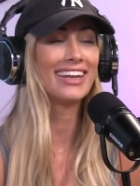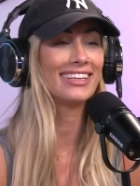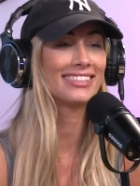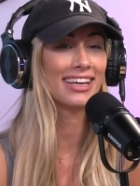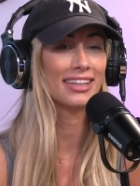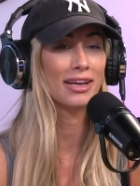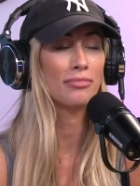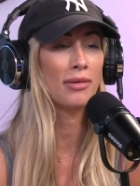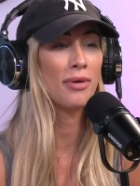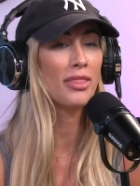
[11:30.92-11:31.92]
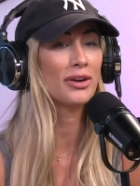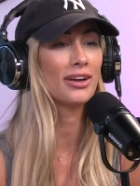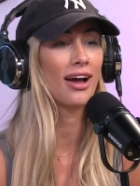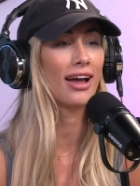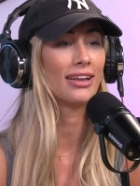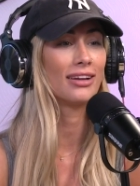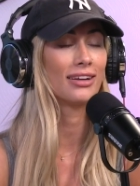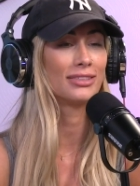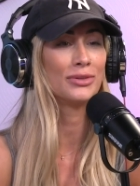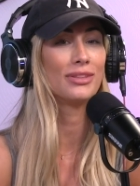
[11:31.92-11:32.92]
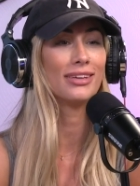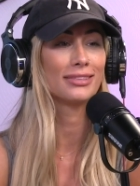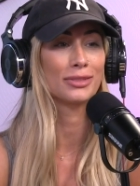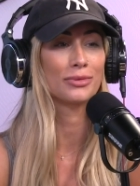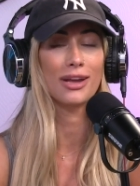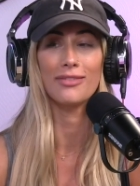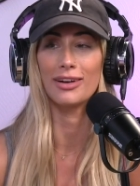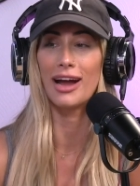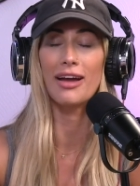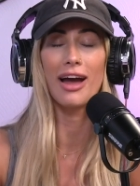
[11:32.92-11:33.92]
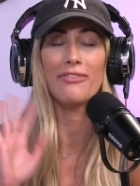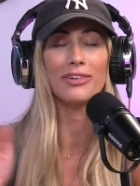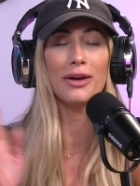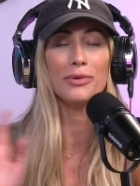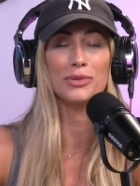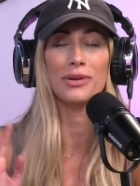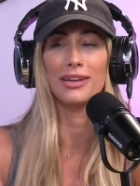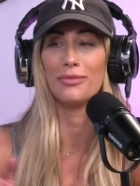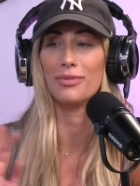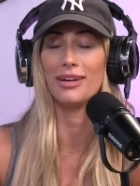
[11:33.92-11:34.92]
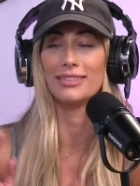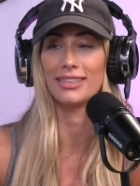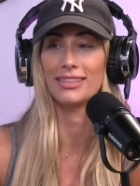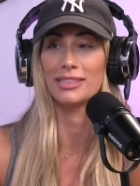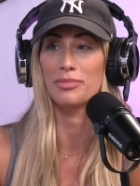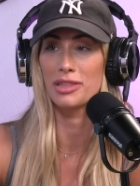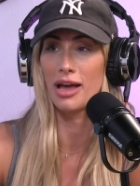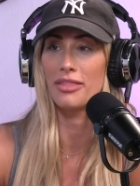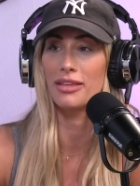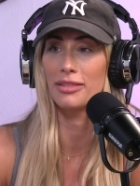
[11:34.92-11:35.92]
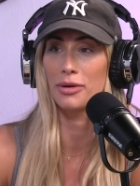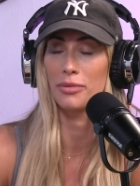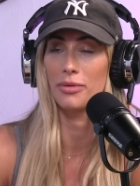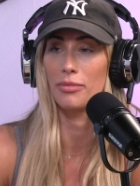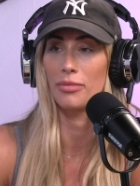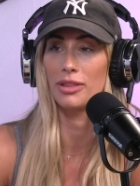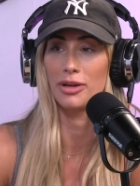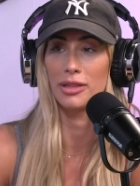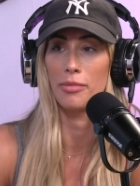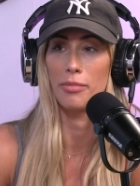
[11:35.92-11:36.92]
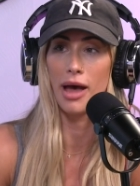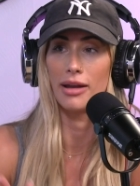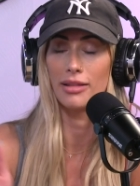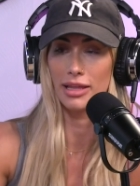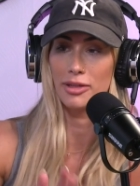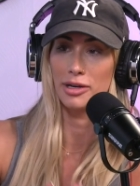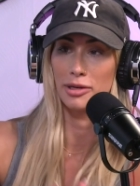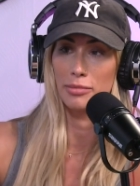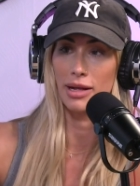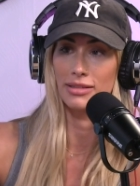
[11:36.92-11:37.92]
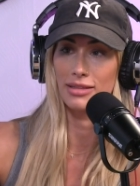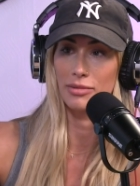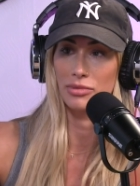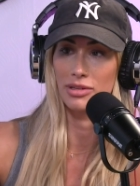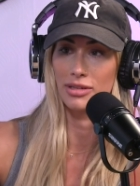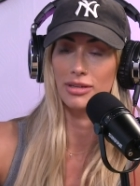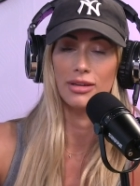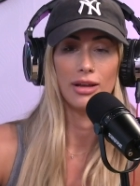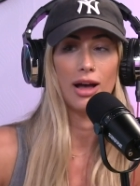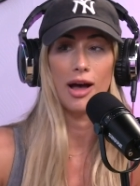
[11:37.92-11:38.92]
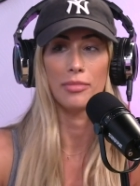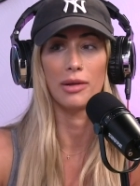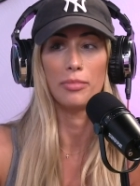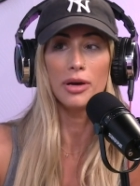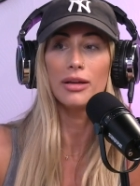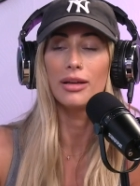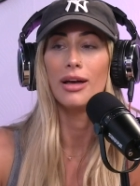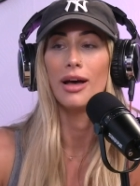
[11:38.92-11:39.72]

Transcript: And he said, like, my mother and I do this or whatever. I forget which one it was that says it, but I think when they're in the bed, like they're in their beds. I'm going to put